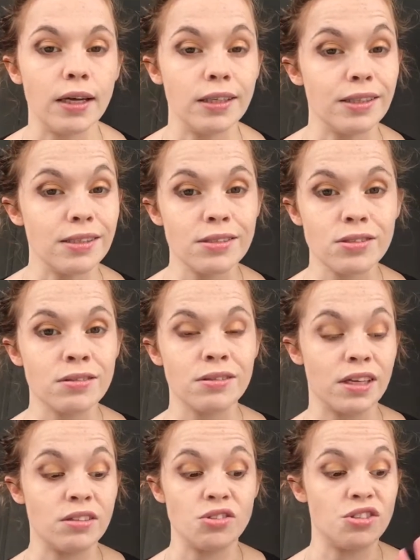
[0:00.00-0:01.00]
And
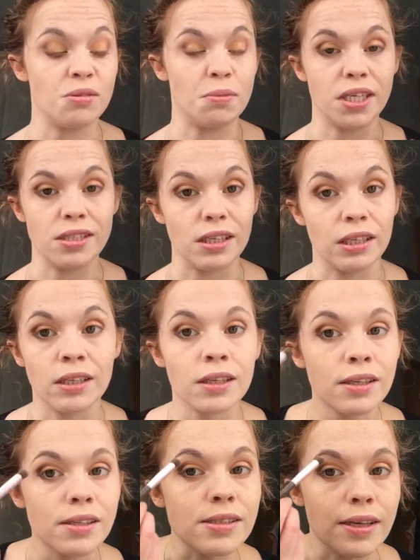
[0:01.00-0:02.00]
they're just amazing.
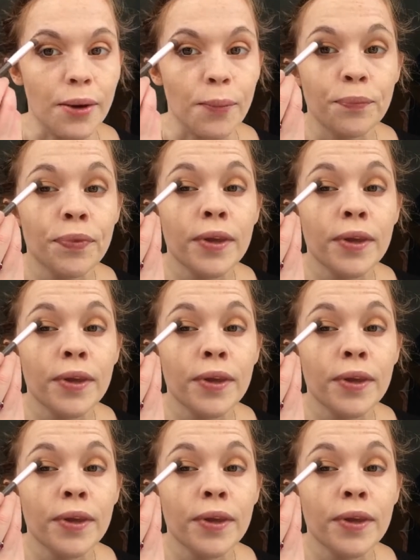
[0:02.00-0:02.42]
So I'm